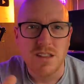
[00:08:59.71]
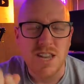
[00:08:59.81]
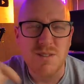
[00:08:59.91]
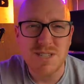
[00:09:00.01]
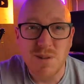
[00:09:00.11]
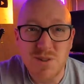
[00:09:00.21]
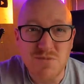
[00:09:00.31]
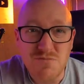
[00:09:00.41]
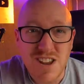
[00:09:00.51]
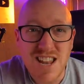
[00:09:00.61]
Now, I
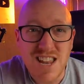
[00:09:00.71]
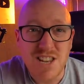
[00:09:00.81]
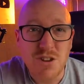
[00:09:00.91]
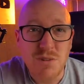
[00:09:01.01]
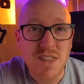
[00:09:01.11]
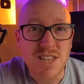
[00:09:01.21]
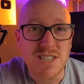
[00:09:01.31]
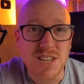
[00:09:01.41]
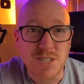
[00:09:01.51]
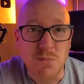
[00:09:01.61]
suppose really doing
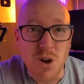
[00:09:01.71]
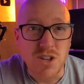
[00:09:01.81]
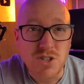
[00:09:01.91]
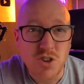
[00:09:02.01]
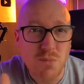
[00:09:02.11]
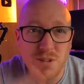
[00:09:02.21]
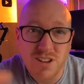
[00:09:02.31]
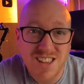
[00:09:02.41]
this as my job,